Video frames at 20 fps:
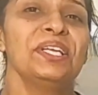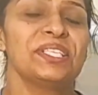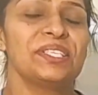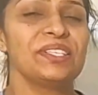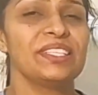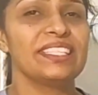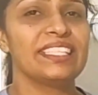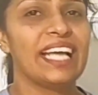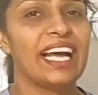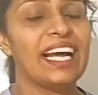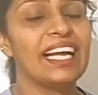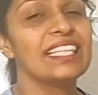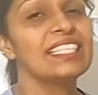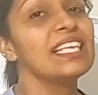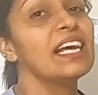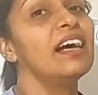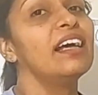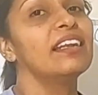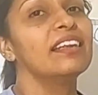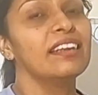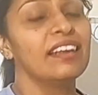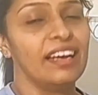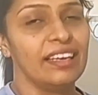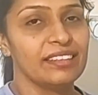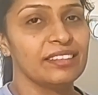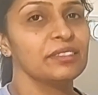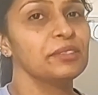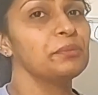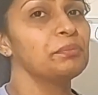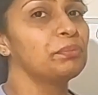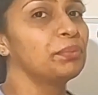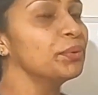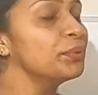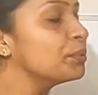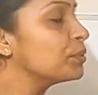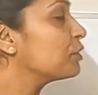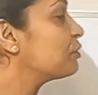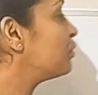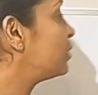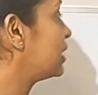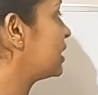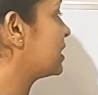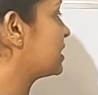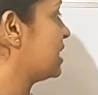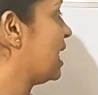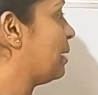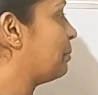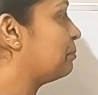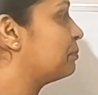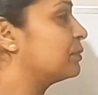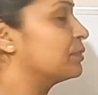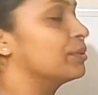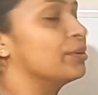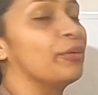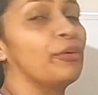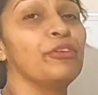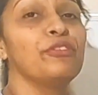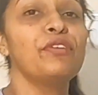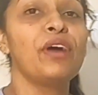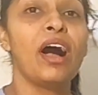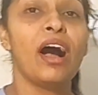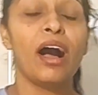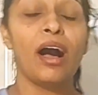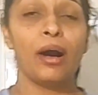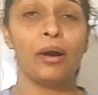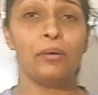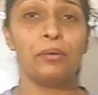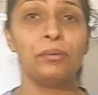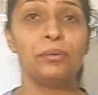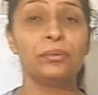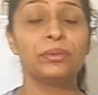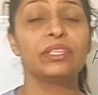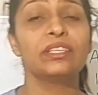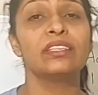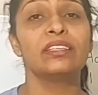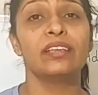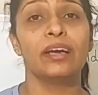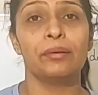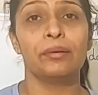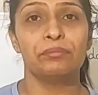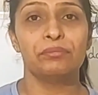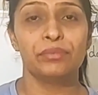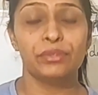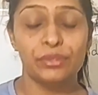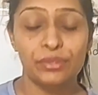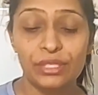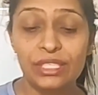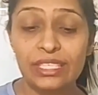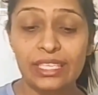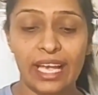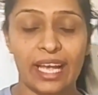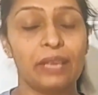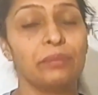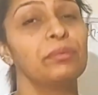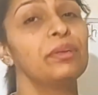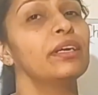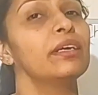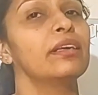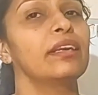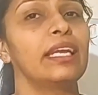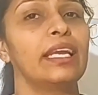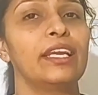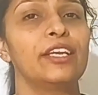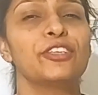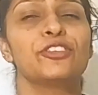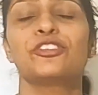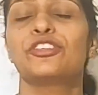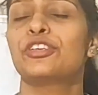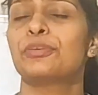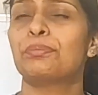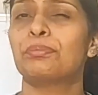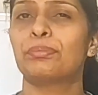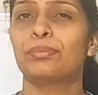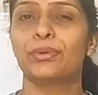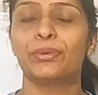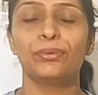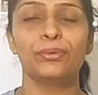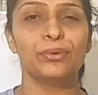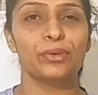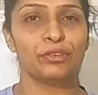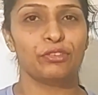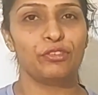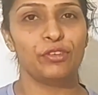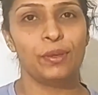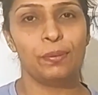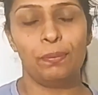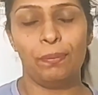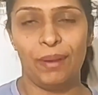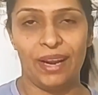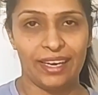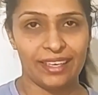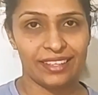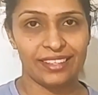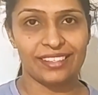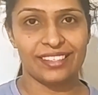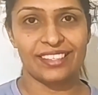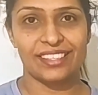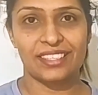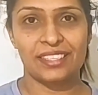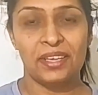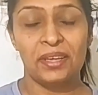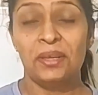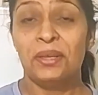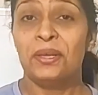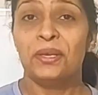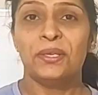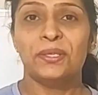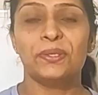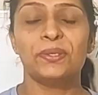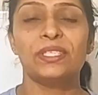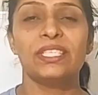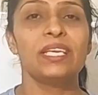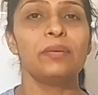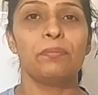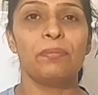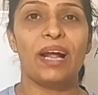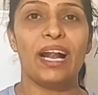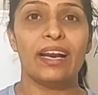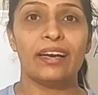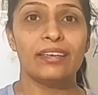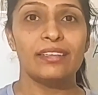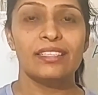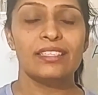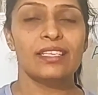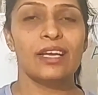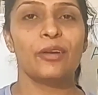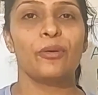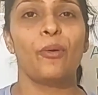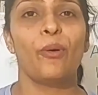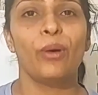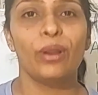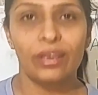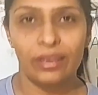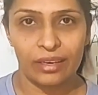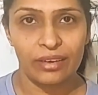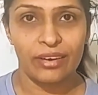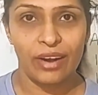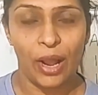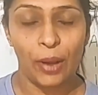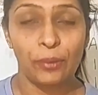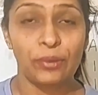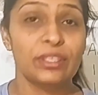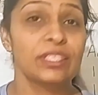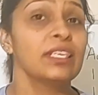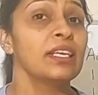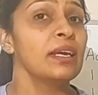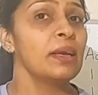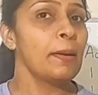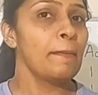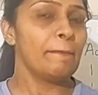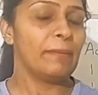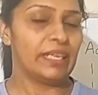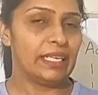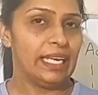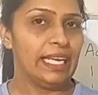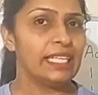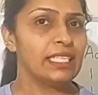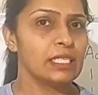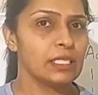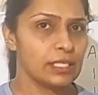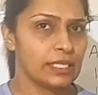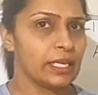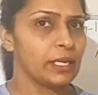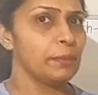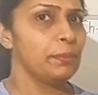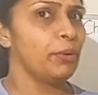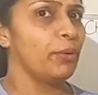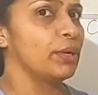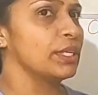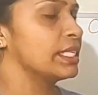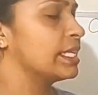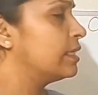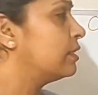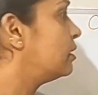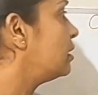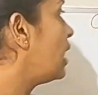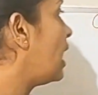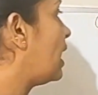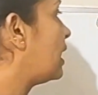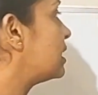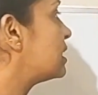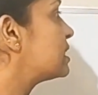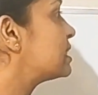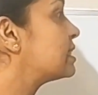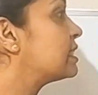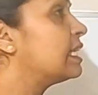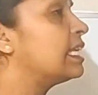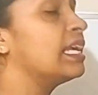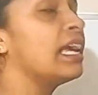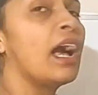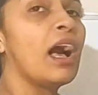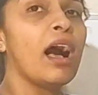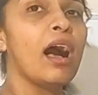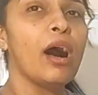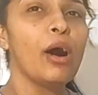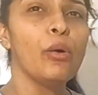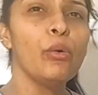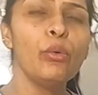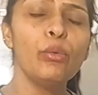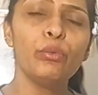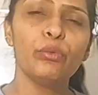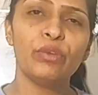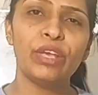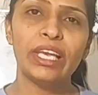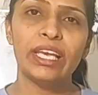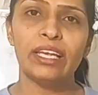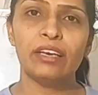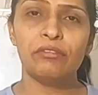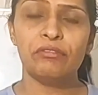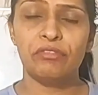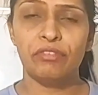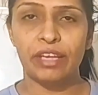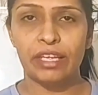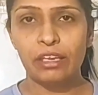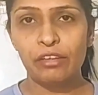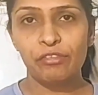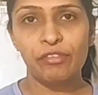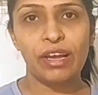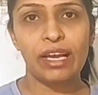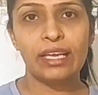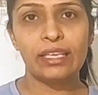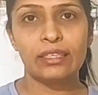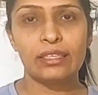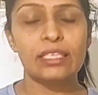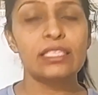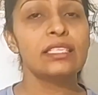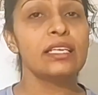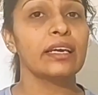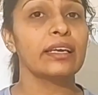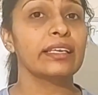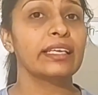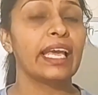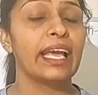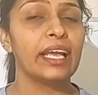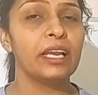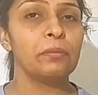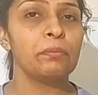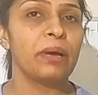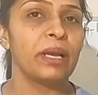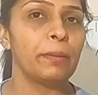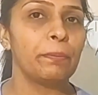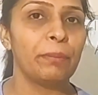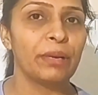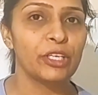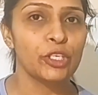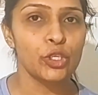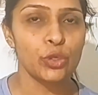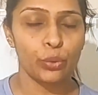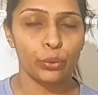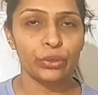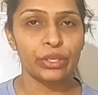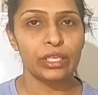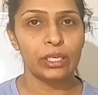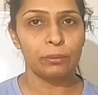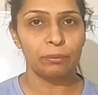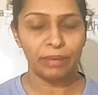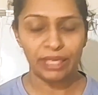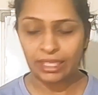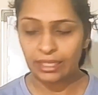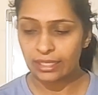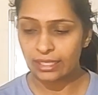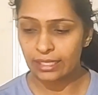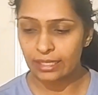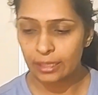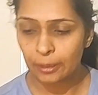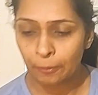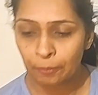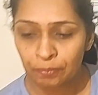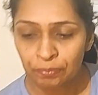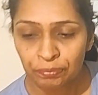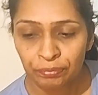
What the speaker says: So that's another beautiful example of how the numbers can be arranged in a beautiful patterns. So see, patterns are all around. But let's take a pause here and see how we can verify this again by pictorial method.